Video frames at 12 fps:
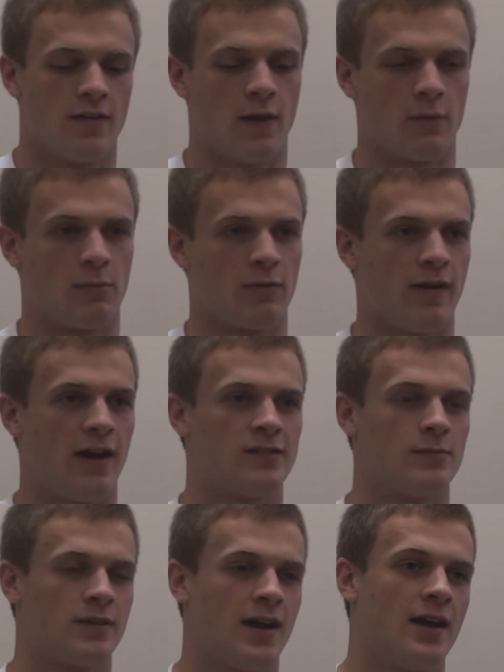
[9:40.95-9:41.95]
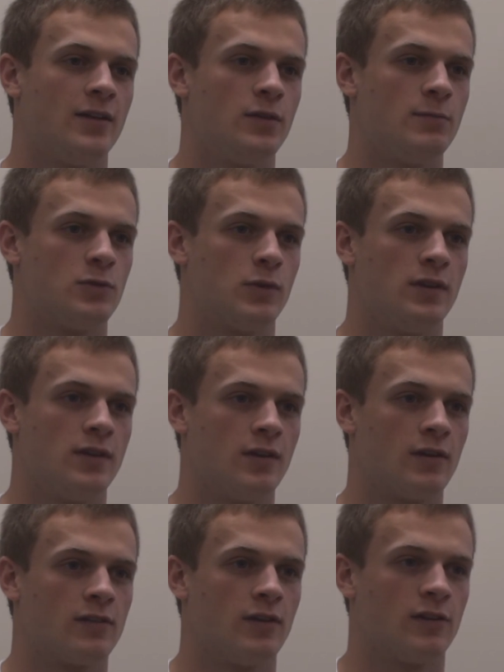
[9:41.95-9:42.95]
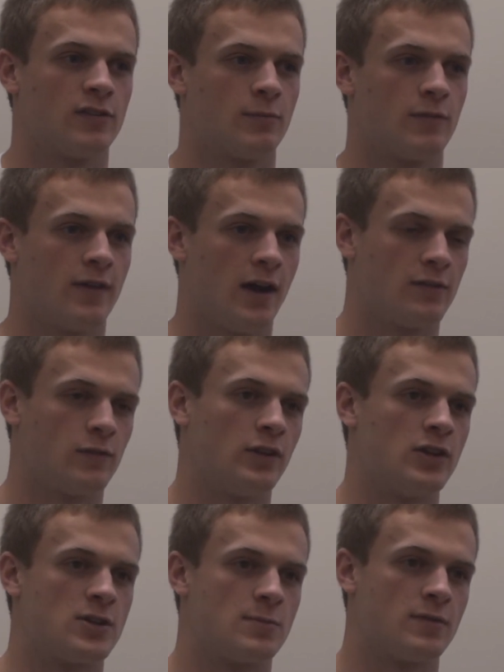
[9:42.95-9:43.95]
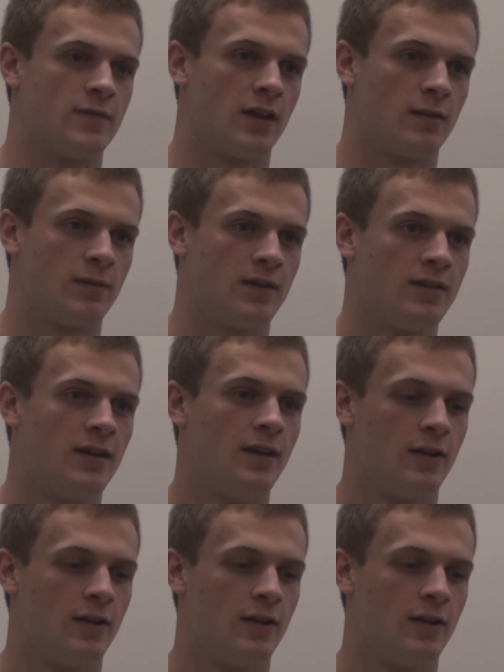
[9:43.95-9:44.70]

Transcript: That way provides some continuity between the years and also provides for leadership development.